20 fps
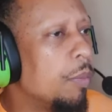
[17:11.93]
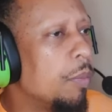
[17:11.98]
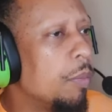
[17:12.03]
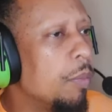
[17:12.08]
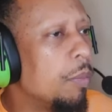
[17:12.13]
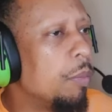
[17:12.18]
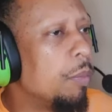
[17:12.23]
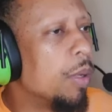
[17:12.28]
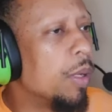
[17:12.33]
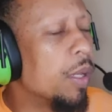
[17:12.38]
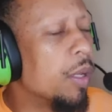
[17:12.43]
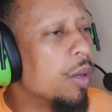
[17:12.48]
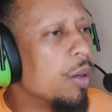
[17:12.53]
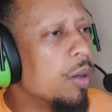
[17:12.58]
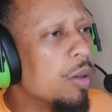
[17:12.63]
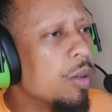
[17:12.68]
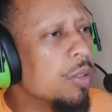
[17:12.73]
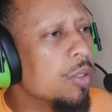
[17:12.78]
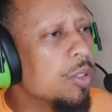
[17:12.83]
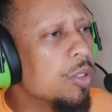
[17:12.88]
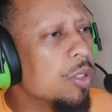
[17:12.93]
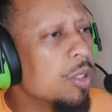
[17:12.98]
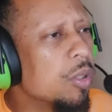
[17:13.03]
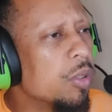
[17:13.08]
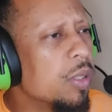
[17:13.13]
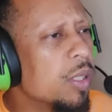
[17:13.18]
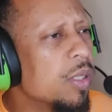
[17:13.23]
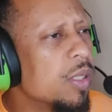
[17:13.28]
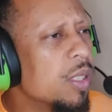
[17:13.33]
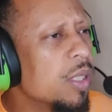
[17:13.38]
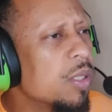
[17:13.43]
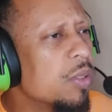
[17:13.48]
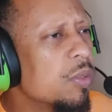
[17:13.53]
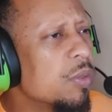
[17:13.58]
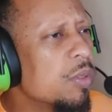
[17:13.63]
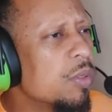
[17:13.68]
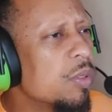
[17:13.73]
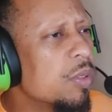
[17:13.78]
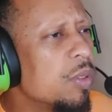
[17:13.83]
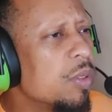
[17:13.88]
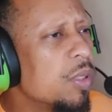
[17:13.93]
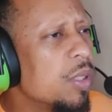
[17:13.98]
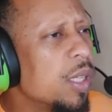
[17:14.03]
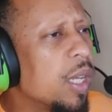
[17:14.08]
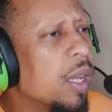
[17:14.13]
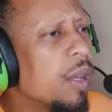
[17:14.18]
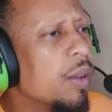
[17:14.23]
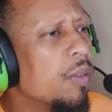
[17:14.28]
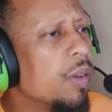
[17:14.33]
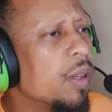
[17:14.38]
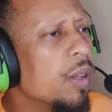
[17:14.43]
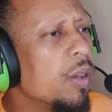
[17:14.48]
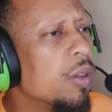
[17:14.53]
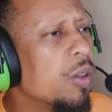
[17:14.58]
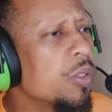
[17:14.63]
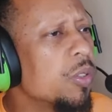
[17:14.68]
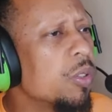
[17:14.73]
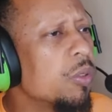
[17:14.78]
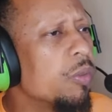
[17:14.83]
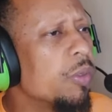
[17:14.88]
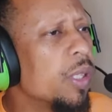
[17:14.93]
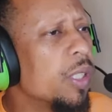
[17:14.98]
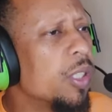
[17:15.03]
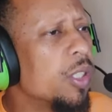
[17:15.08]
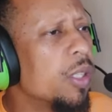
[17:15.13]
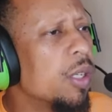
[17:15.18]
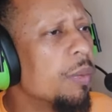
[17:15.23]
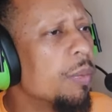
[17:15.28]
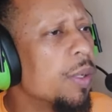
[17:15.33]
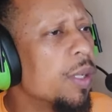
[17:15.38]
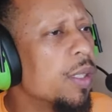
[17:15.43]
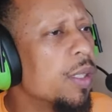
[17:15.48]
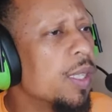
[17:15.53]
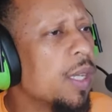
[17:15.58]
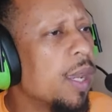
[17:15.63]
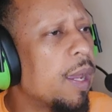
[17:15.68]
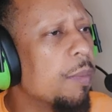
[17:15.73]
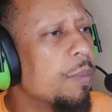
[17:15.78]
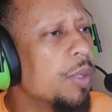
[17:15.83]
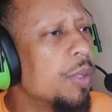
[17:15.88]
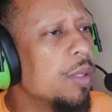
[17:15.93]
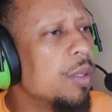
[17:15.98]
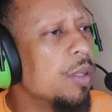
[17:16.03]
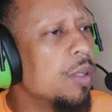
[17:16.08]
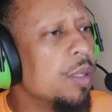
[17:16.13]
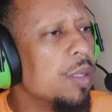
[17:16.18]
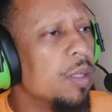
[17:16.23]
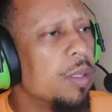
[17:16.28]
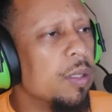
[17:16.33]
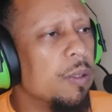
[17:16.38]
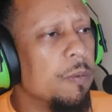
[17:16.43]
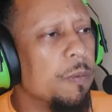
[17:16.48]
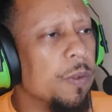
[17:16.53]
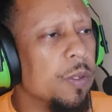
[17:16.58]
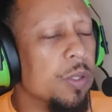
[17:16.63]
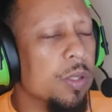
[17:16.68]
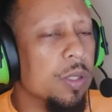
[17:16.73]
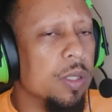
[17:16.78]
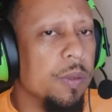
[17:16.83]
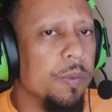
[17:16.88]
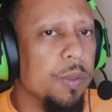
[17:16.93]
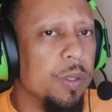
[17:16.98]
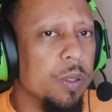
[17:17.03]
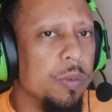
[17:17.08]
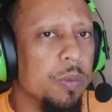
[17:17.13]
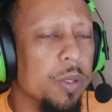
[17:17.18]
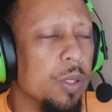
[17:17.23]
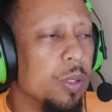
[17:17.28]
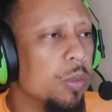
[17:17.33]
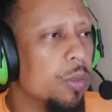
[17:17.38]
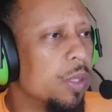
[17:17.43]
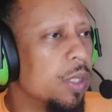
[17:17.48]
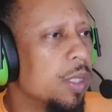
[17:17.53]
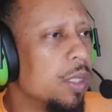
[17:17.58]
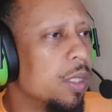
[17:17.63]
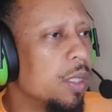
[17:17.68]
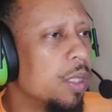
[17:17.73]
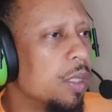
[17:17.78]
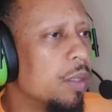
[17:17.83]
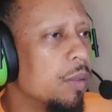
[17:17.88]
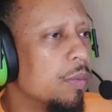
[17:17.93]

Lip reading: but it also it also reached up and tapped the first level of the OTE.